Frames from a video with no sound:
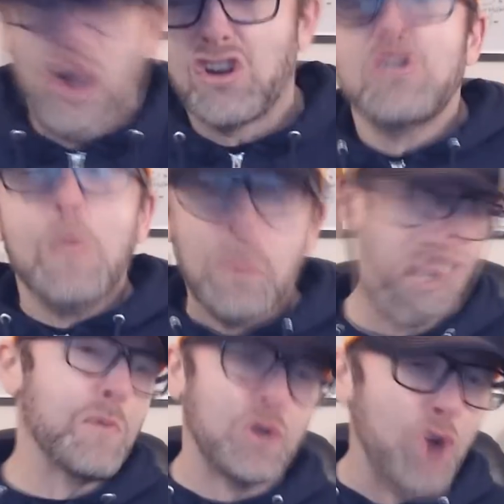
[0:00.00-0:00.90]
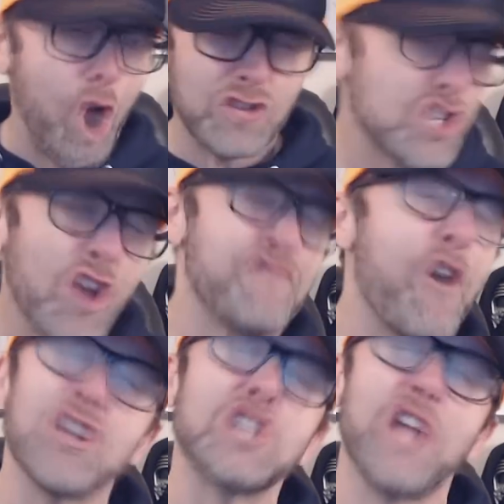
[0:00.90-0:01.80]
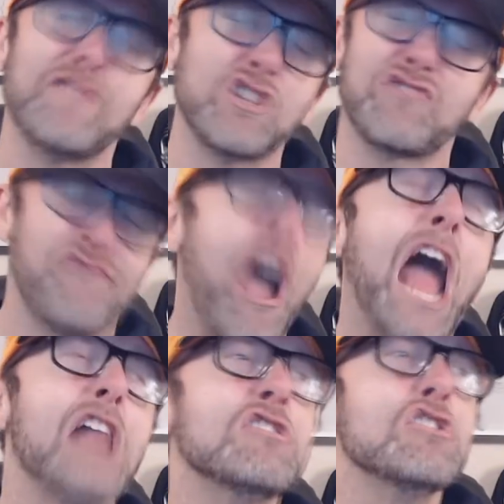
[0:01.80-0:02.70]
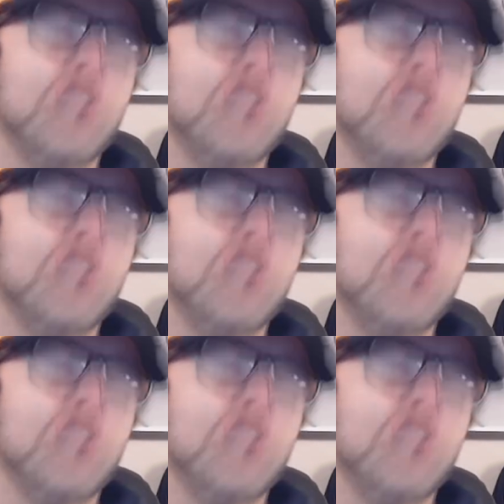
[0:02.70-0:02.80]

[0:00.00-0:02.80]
fucking and Melissa McCarthy. She's not funny, Dave, she's just fat.